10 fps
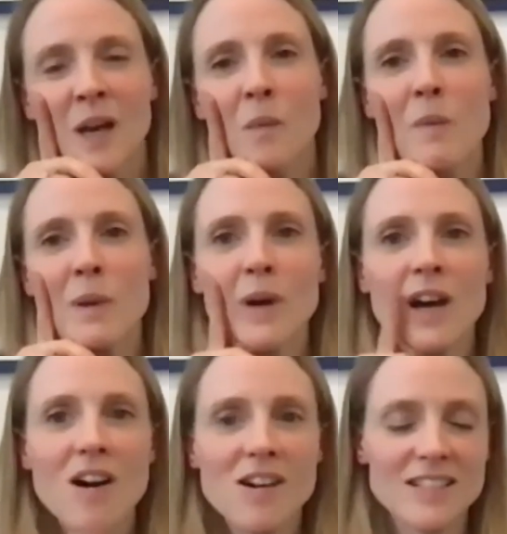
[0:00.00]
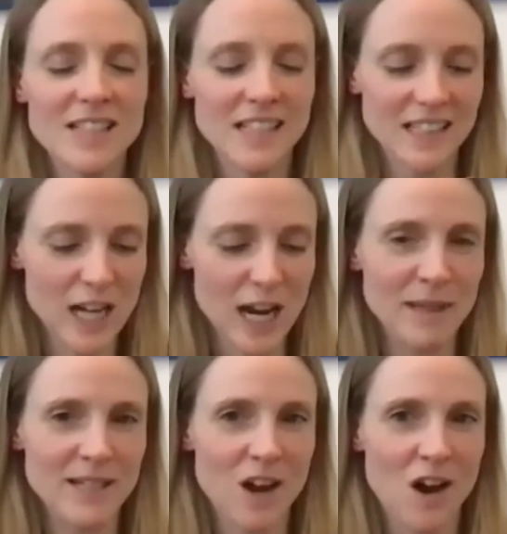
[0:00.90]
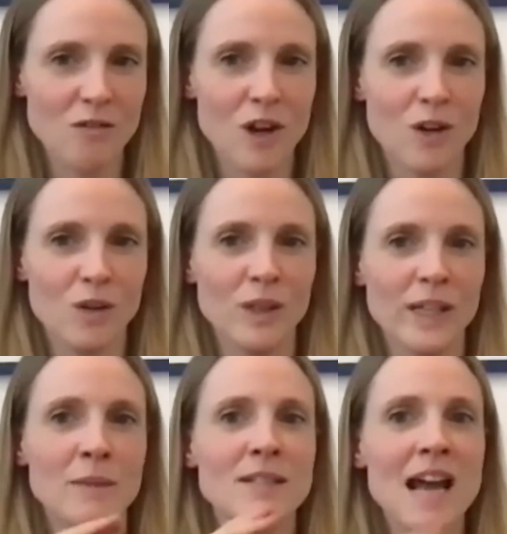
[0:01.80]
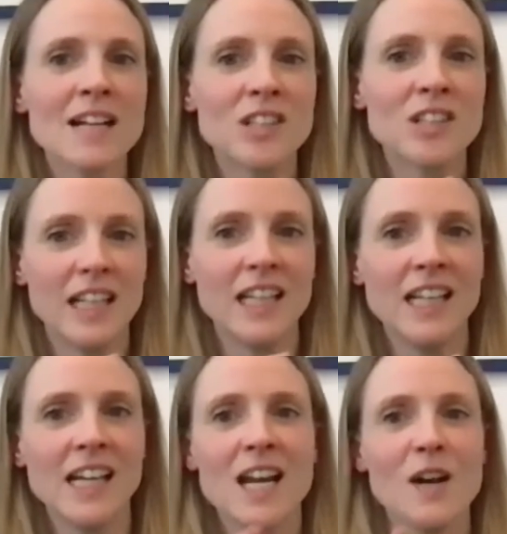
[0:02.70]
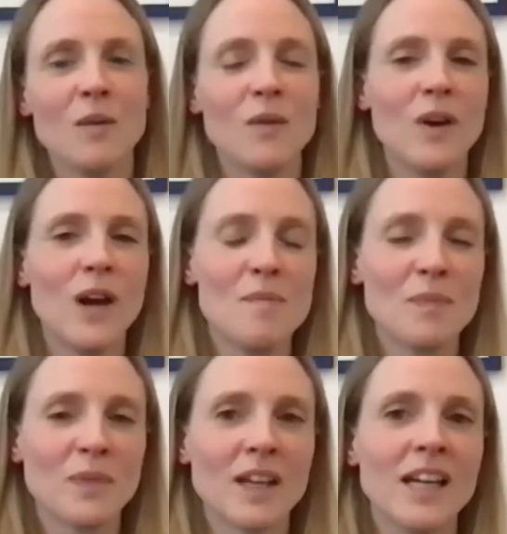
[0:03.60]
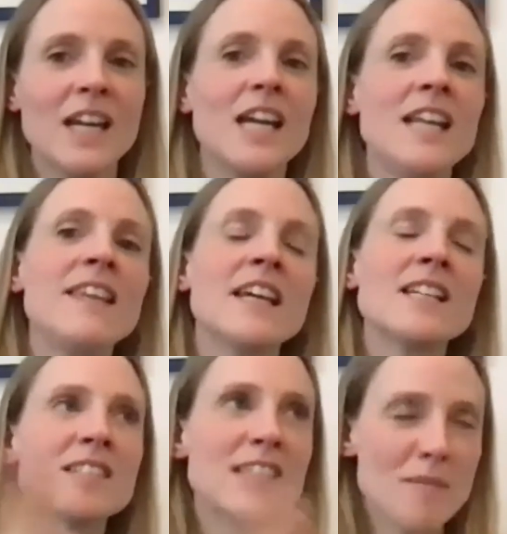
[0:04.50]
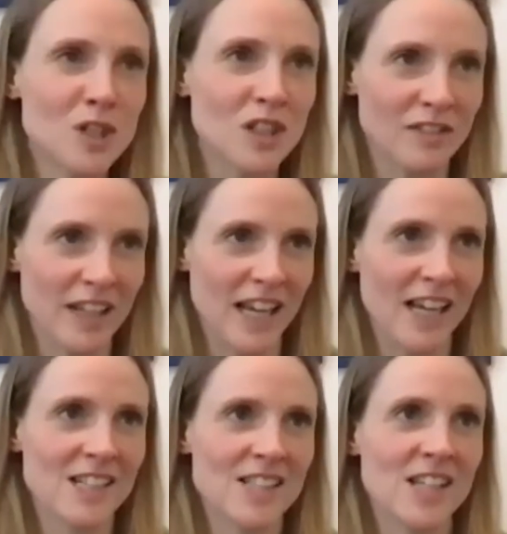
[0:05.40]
when we were casting the Jamie Tart role, he was actually in the conception of it,